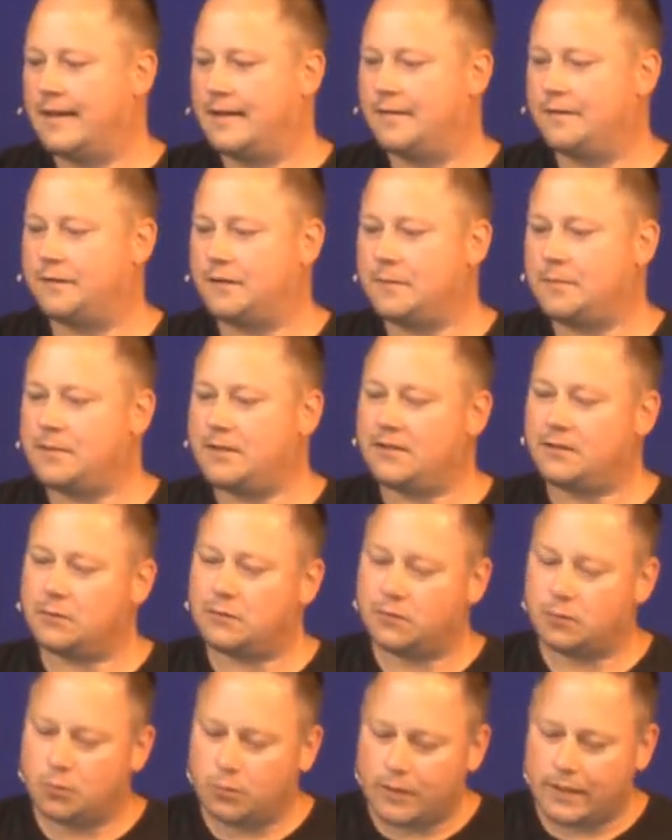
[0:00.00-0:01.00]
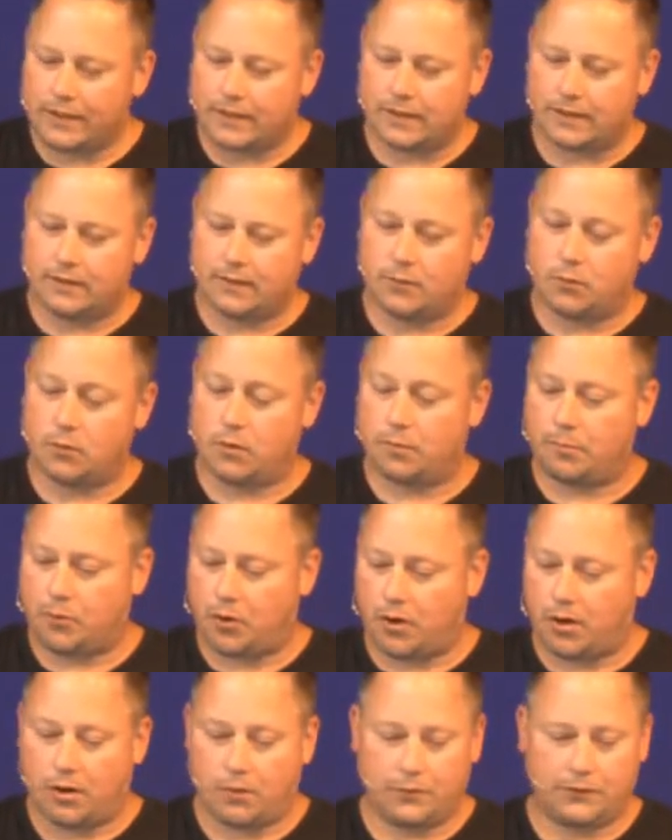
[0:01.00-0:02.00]
Philippians was written while
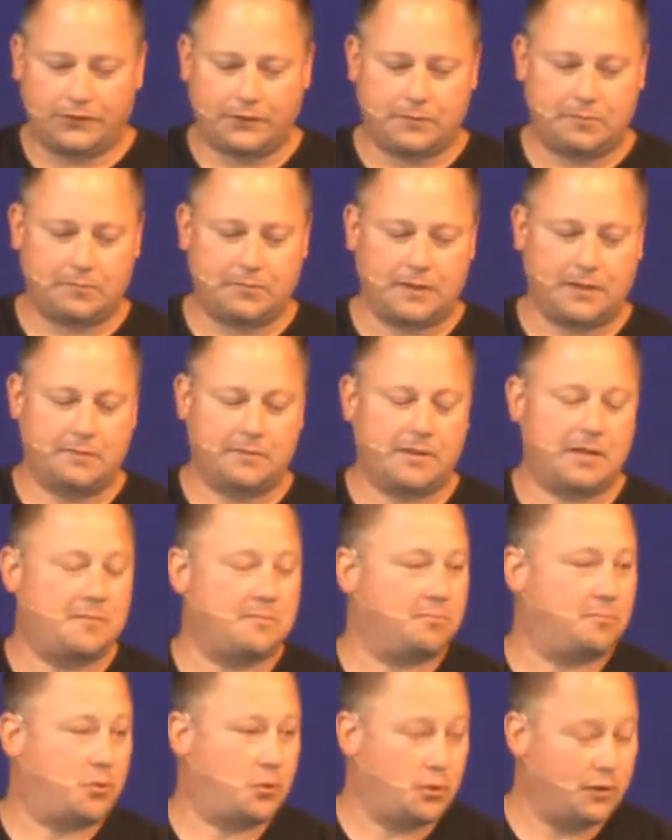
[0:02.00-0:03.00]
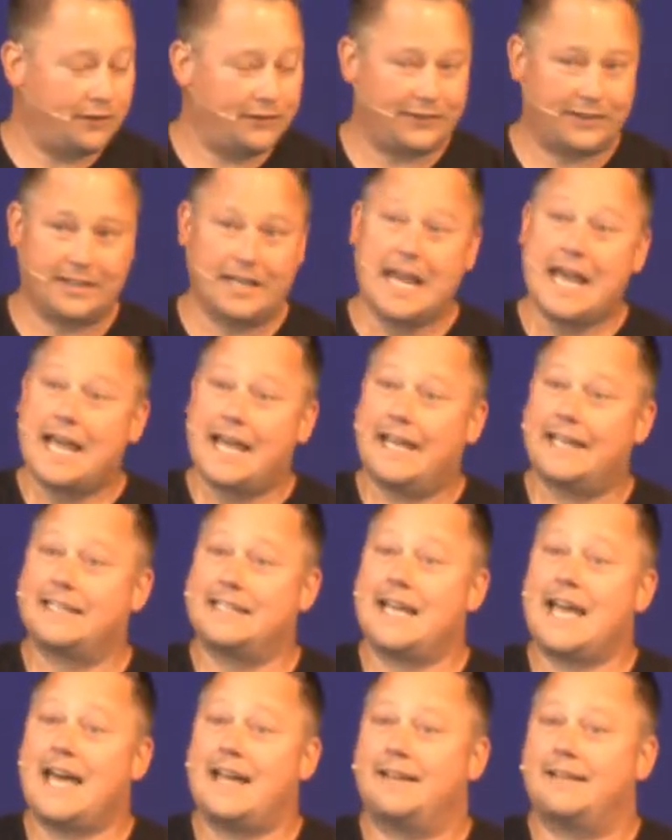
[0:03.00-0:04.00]
Paul was in, in, in prison, and
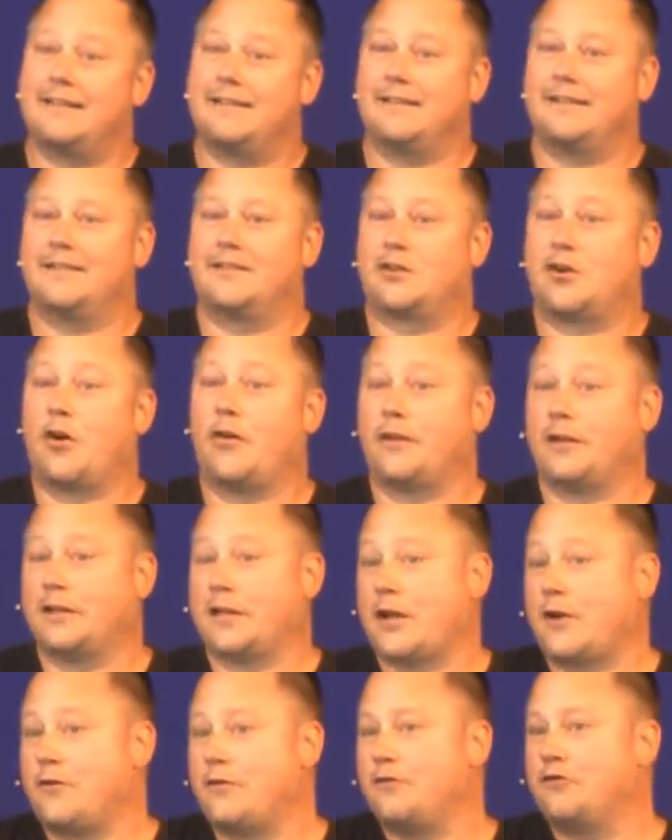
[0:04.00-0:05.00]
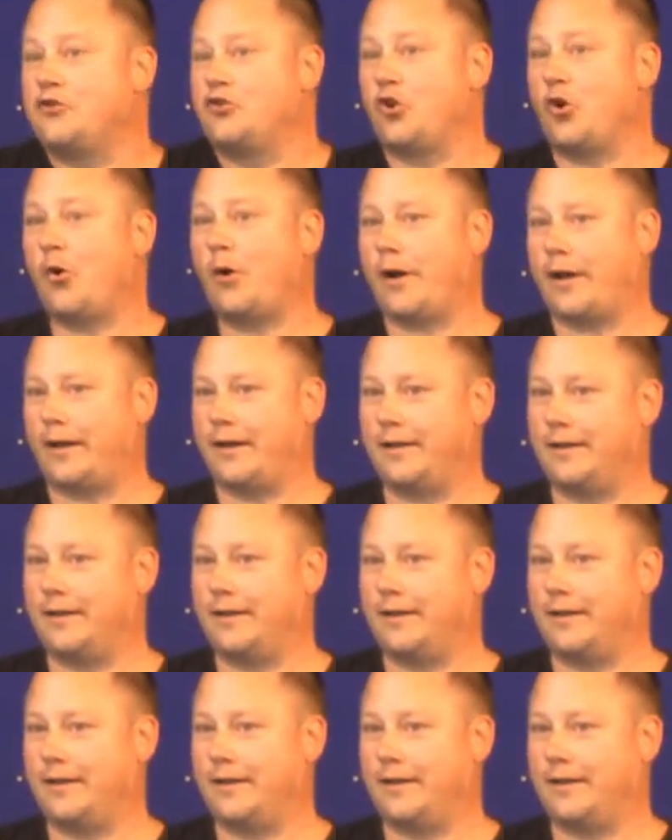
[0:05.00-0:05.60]
yet it's called the letter of joy.